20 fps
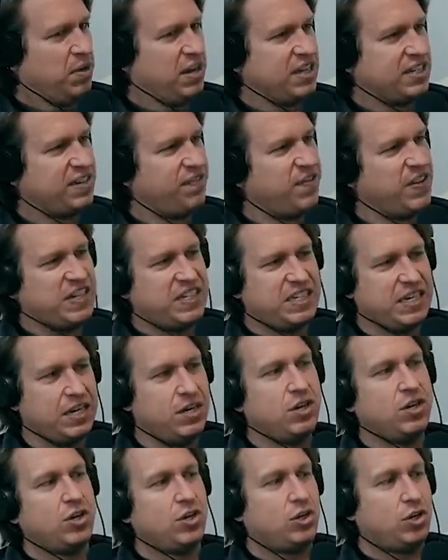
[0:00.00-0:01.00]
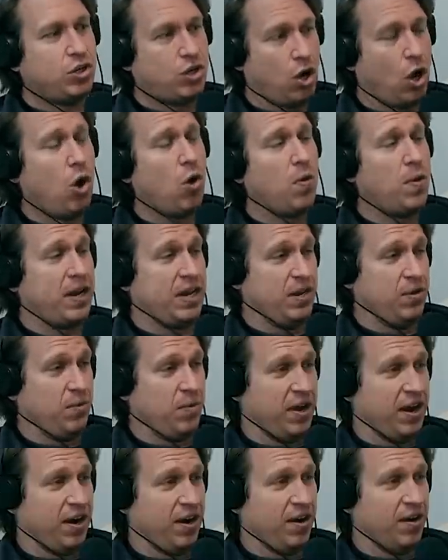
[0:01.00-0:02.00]
because if it didn't go
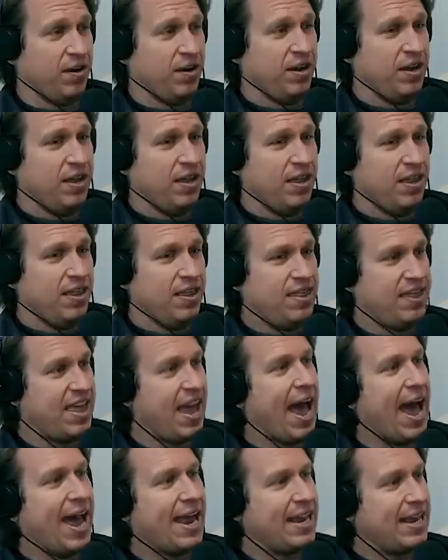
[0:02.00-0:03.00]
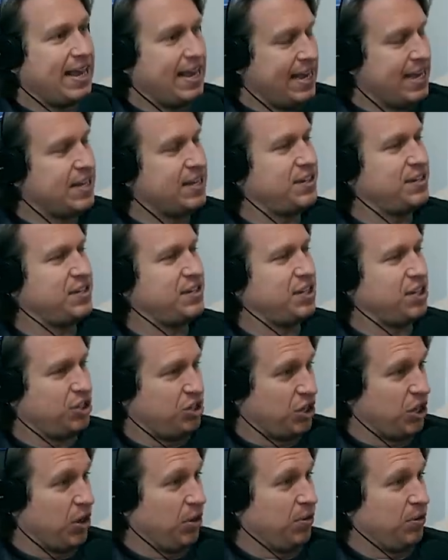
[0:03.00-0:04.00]
anywhere, that is the
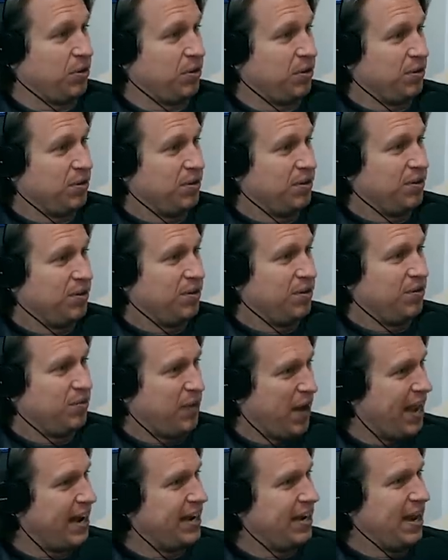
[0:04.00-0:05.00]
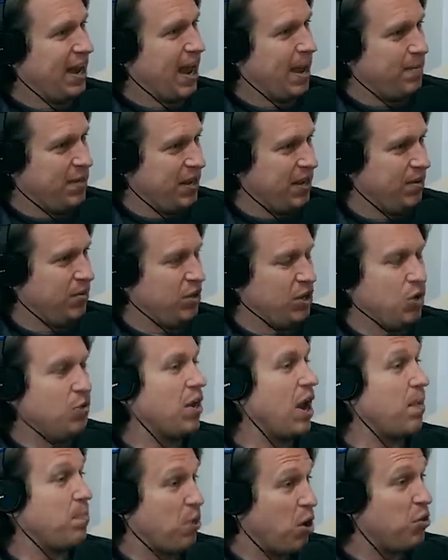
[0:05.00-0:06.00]
joke. Yeah. Right? I mean, you
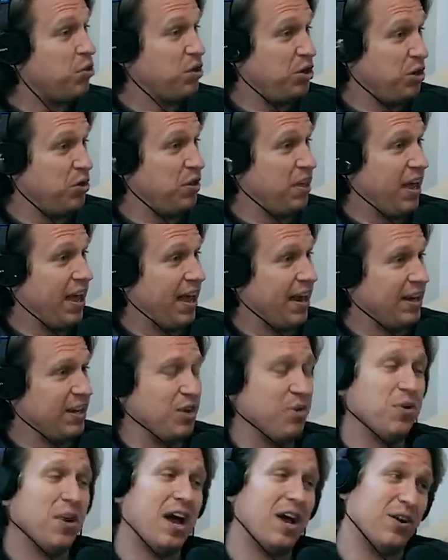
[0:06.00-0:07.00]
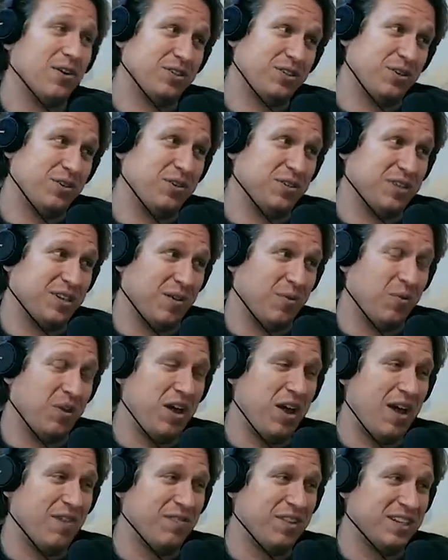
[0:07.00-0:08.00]
and I both do that. You and I also do something. We
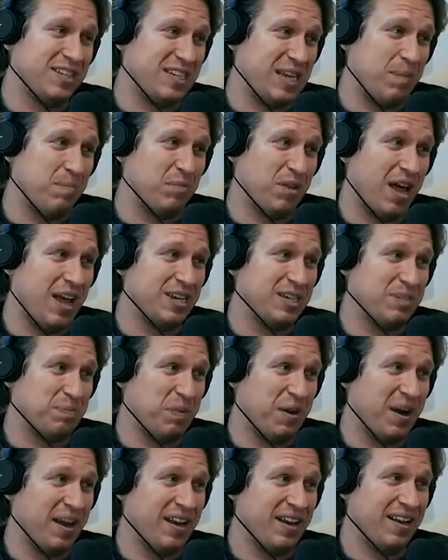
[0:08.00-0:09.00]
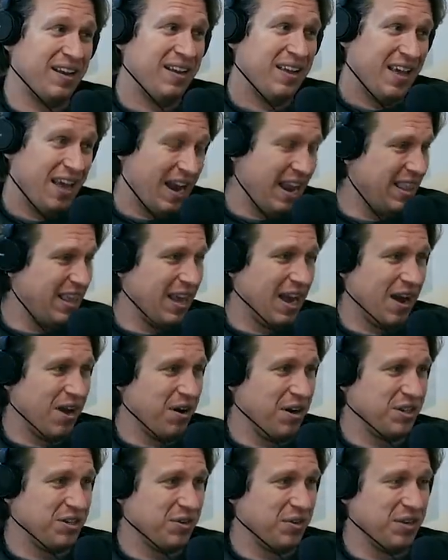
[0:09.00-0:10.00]
have the same blind spot. And I think I
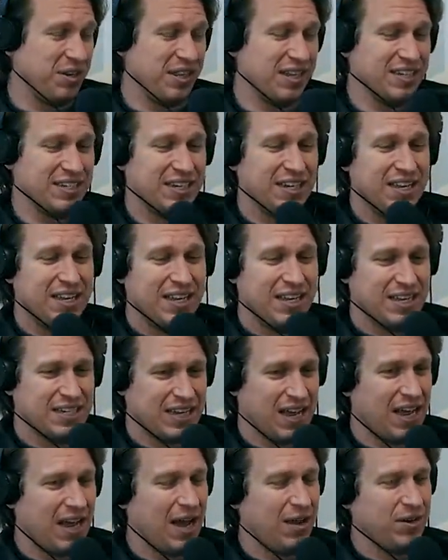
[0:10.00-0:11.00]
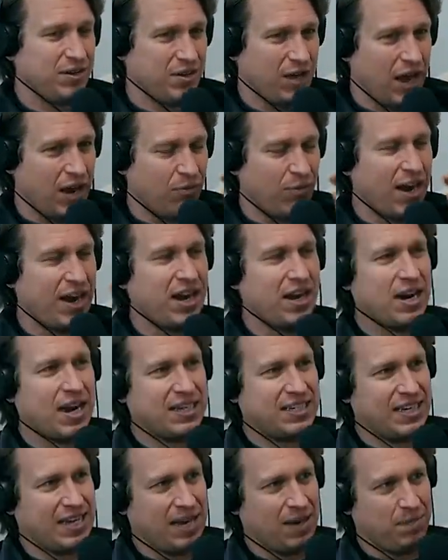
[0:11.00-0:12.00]
already told you this because I
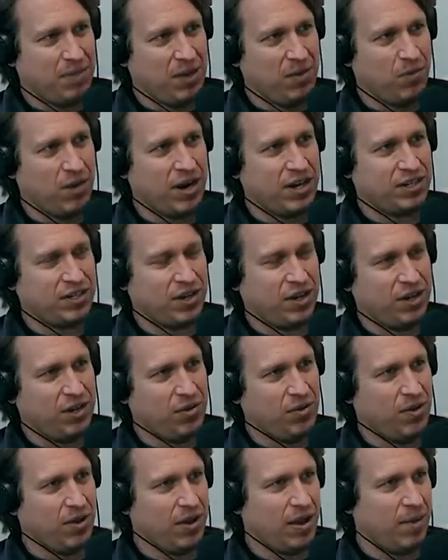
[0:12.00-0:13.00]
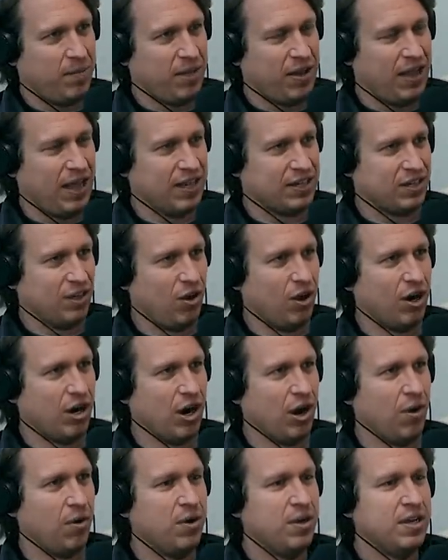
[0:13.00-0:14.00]
recognized it in me when I saw you at my last
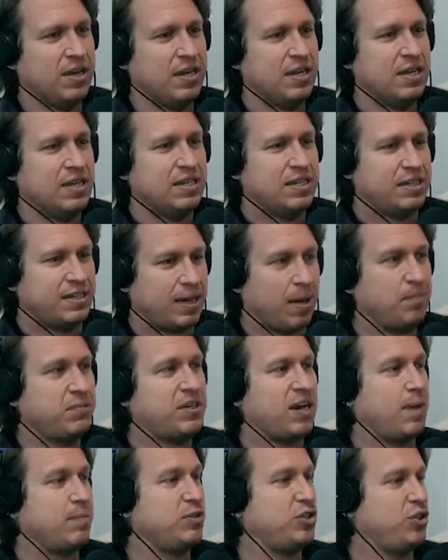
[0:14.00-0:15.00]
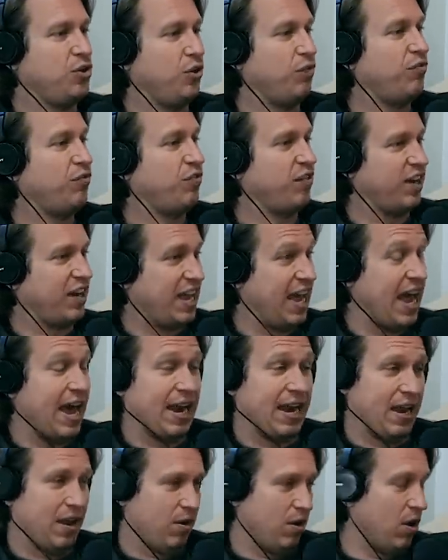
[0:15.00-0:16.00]
Largo. Sometimes you'll
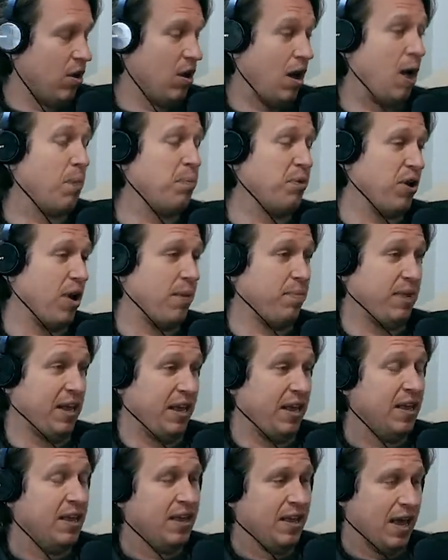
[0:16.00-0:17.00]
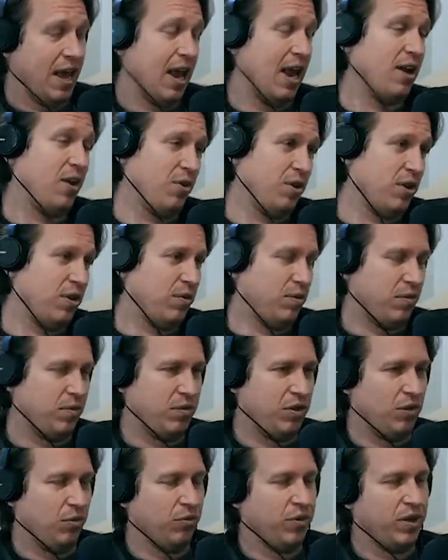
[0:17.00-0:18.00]
forget, or I'll put it on me, and I know you'll